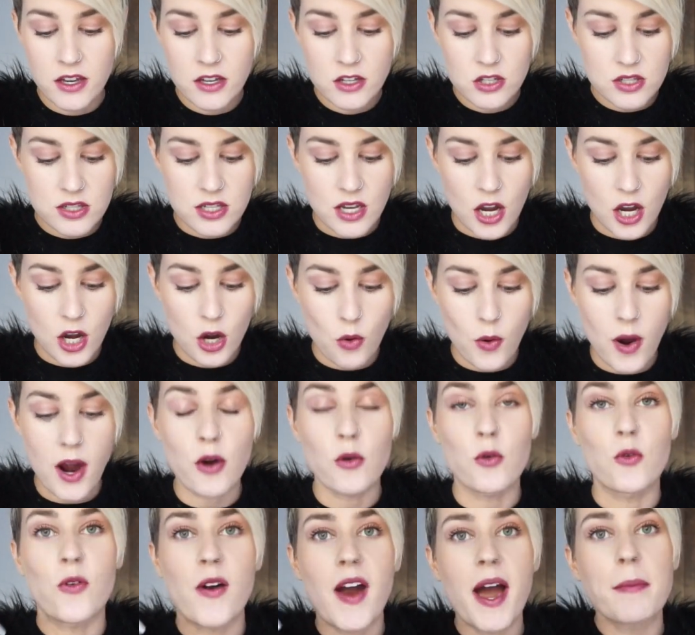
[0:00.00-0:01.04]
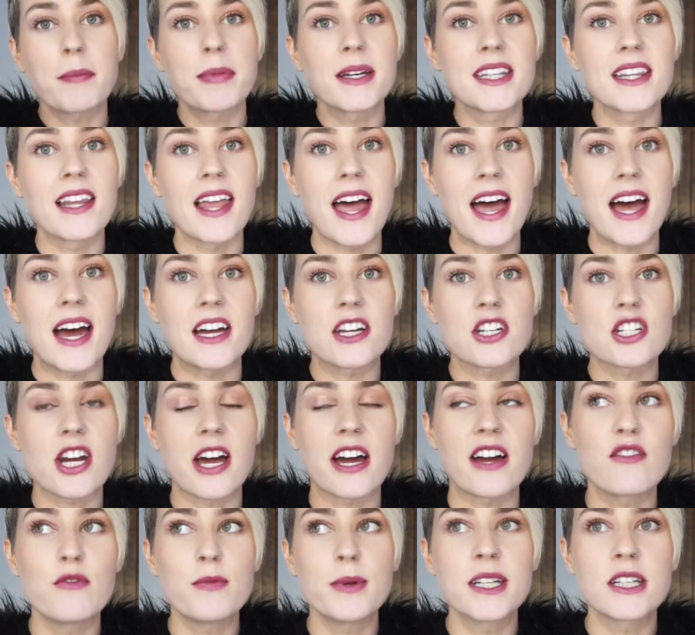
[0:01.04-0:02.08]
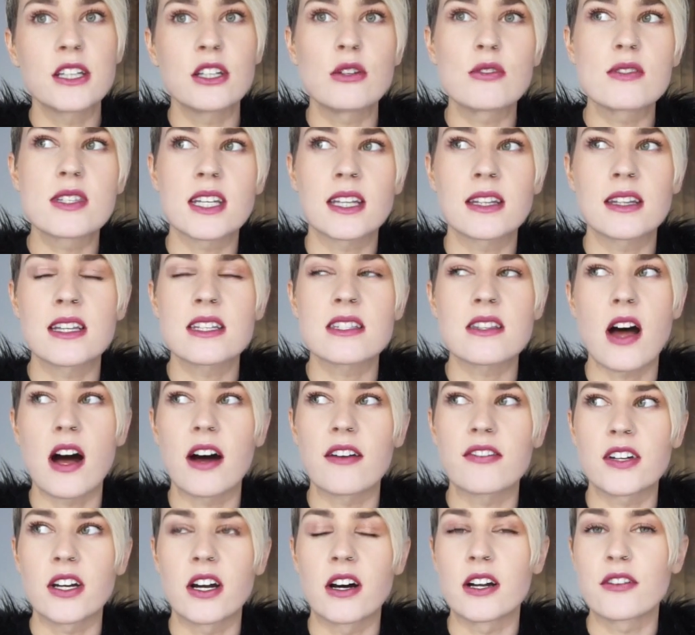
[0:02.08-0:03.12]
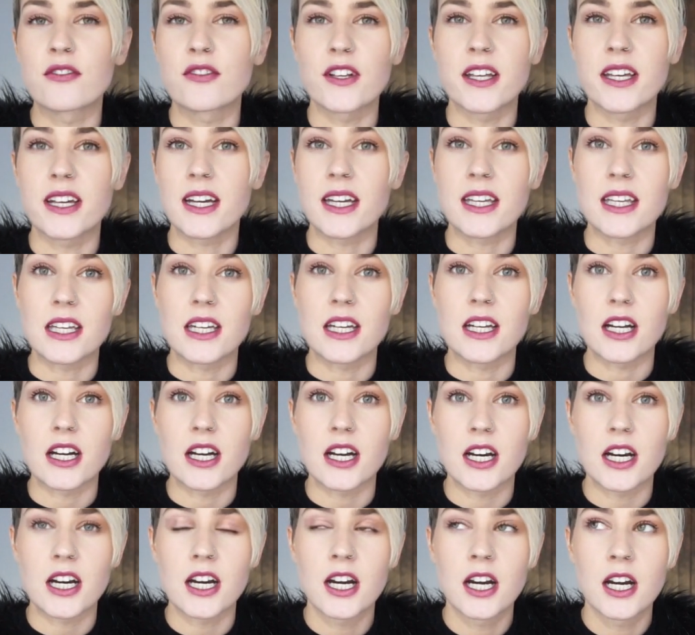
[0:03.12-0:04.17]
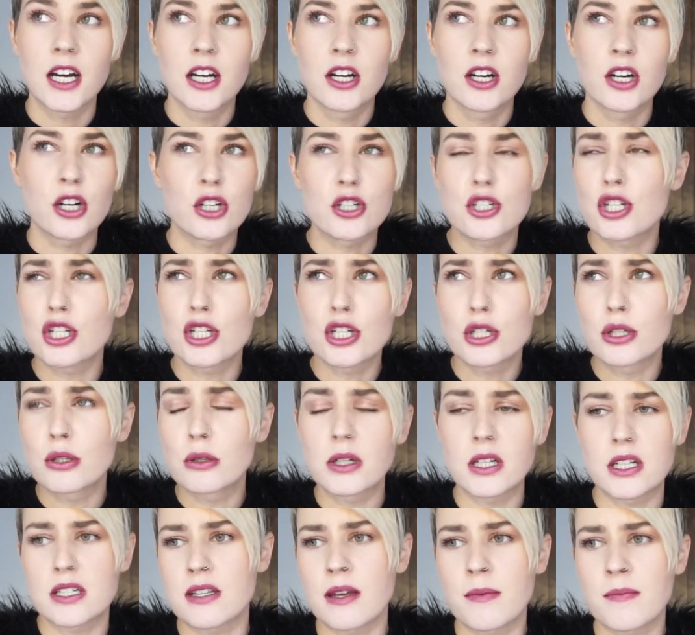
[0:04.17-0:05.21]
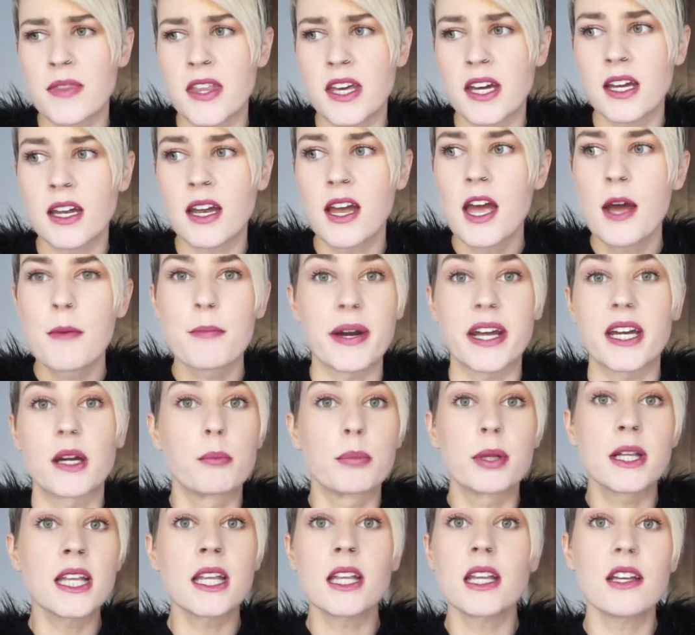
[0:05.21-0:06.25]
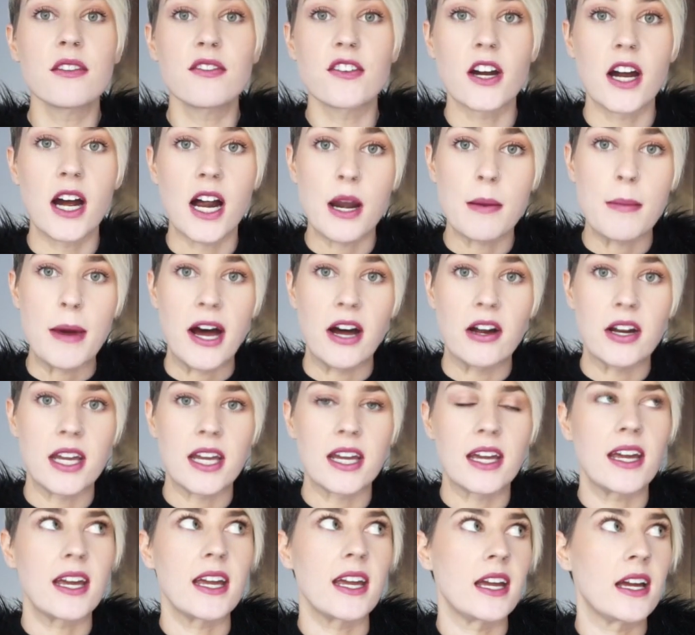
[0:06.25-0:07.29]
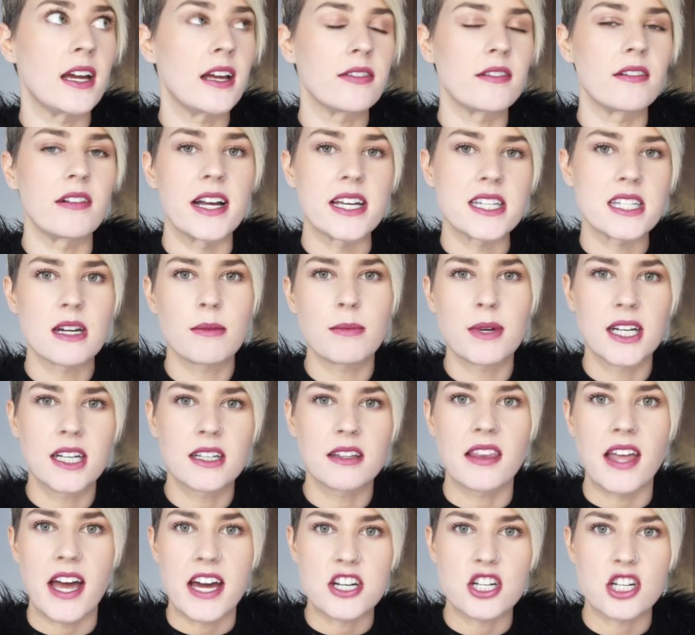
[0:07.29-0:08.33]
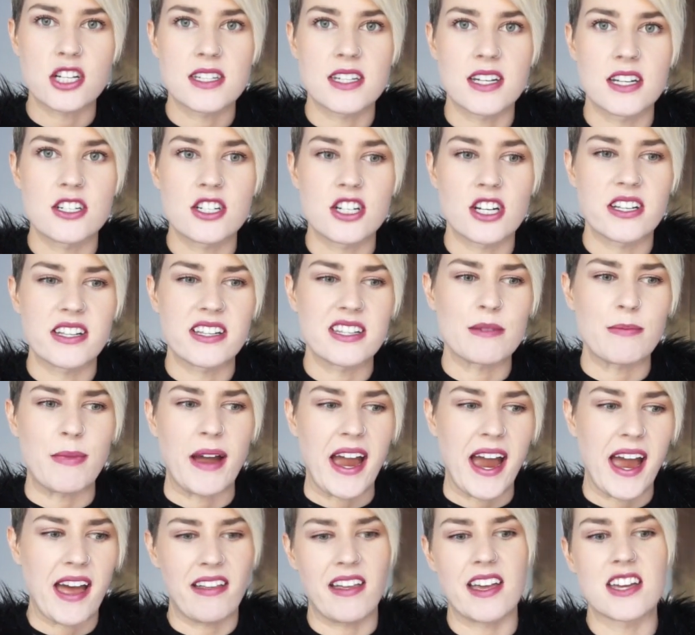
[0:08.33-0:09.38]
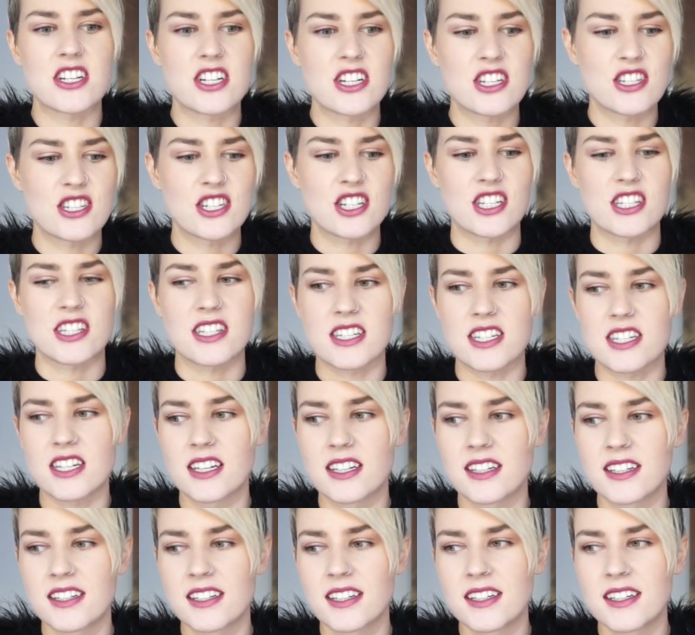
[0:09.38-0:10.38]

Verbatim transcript: So Rapid Lash, I've been using this off and on for like a year or two or something, but I completely forgot about it, and the last time I did lash extensions, my eyelashes just,